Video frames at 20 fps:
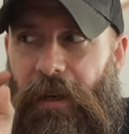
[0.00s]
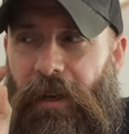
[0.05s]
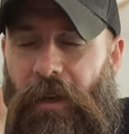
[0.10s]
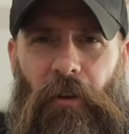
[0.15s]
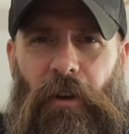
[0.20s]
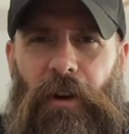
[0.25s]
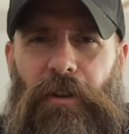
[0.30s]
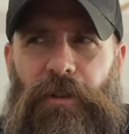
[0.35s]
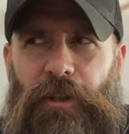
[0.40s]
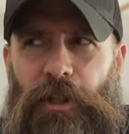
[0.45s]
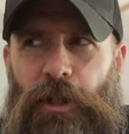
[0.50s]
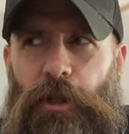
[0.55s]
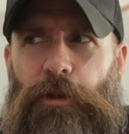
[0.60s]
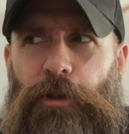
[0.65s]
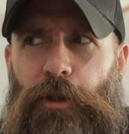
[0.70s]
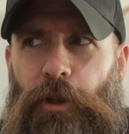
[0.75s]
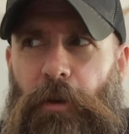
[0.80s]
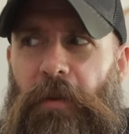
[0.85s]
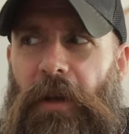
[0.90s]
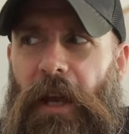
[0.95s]
As far as the
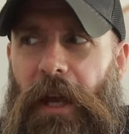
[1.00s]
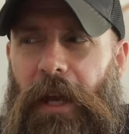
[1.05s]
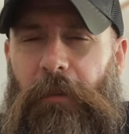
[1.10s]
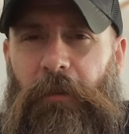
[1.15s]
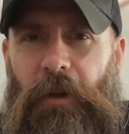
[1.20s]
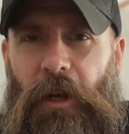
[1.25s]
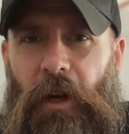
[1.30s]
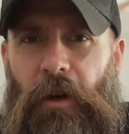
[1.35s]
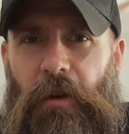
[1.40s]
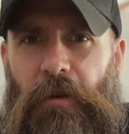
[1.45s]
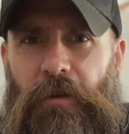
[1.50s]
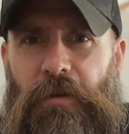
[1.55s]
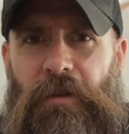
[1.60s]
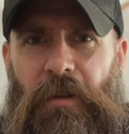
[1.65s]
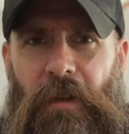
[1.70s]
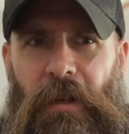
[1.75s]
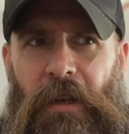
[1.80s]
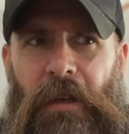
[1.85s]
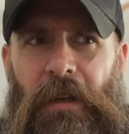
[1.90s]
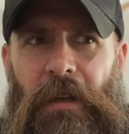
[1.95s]
YouTube game
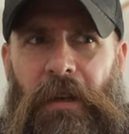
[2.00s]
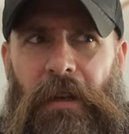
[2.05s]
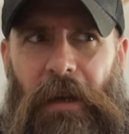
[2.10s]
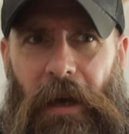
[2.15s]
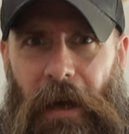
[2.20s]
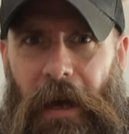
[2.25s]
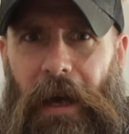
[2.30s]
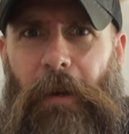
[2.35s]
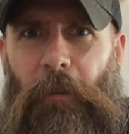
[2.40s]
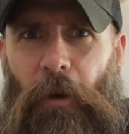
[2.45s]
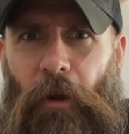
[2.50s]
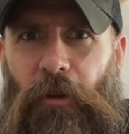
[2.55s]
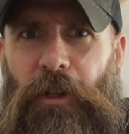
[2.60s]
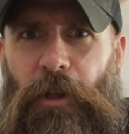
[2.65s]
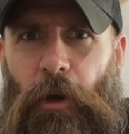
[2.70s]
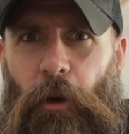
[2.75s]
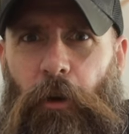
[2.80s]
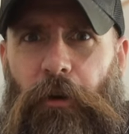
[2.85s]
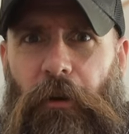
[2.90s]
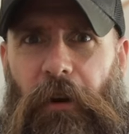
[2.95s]
goes, I'm on
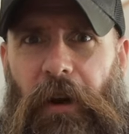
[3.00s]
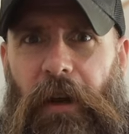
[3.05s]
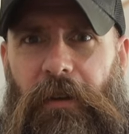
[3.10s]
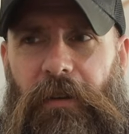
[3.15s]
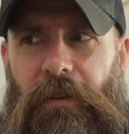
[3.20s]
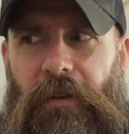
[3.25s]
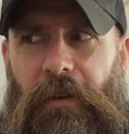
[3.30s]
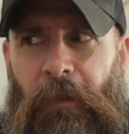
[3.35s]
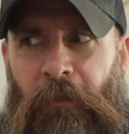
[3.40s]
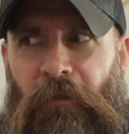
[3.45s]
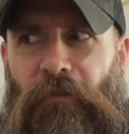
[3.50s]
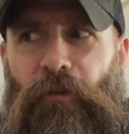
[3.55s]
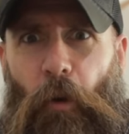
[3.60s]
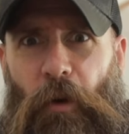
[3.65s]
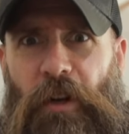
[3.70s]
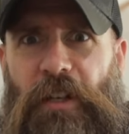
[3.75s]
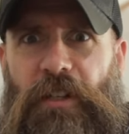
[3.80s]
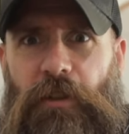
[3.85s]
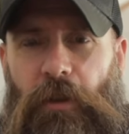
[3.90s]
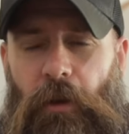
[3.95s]
the older end. I'm
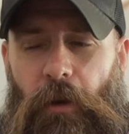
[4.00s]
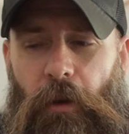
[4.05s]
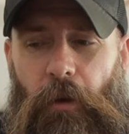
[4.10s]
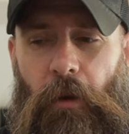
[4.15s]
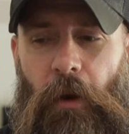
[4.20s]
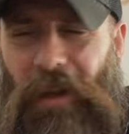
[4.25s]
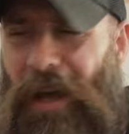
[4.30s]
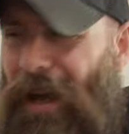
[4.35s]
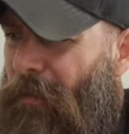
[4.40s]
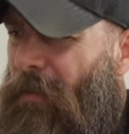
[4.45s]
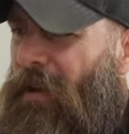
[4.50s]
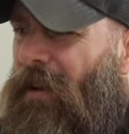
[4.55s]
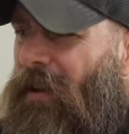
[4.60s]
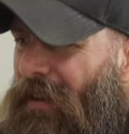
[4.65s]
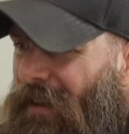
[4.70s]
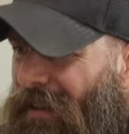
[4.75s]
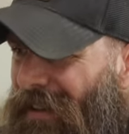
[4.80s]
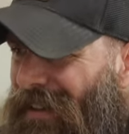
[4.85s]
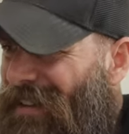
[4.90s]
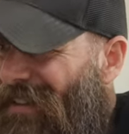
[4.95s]
42. I'm
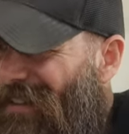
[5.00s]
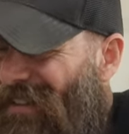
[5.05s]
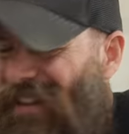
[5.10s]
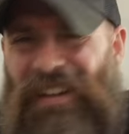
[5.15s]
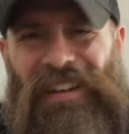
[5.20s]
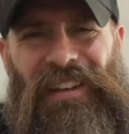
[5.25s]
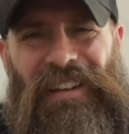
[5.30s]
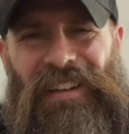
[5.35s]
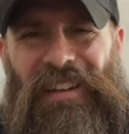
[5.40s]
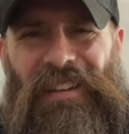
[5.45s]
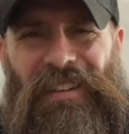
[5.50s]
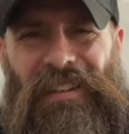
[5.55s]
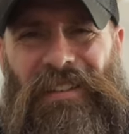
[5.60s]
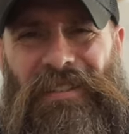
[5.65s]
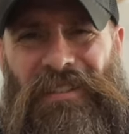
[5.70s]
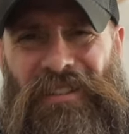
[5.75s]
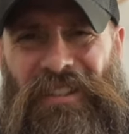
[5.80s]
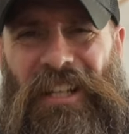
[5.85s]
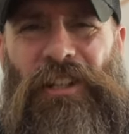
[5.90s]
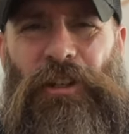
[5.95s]
the
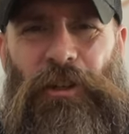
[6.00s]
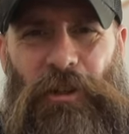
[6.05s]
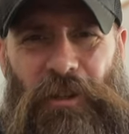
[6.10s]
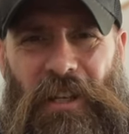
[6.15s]
senior